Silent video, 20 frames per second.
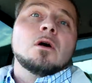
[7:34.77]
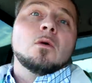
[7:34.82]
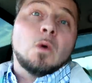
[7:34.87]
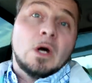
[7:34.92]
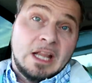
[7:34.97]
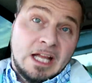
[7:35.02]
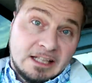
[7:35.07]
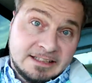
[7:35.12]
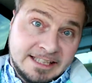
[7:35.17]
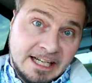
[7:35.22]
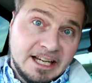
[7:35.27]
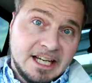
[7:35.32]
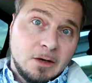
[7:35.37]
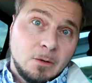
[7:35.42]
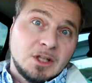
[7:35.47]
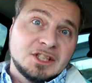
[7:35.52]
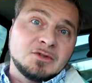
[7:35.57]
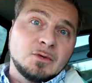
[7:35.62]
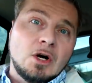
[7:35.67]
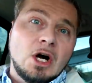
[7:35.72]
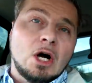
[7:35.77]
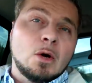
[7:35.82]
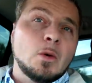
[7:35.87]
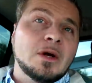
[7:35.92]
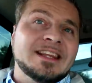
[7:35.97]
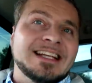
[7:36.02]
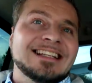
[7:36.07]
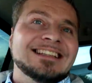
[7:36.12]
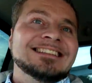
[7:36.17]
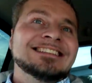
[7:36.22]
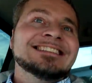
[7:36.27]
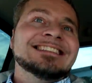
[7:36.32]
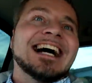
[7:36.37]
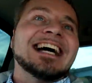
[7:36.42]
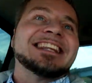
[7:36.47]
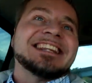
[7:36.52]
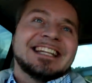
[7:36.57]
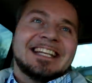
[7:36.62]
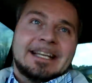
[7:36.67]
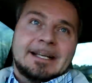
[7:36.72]
Well, I'll tell you what's wrong with it.
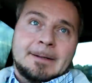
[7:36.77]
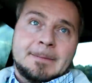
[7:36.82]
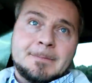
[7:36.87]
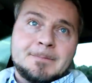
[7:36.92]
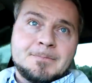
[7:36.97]
Nothing.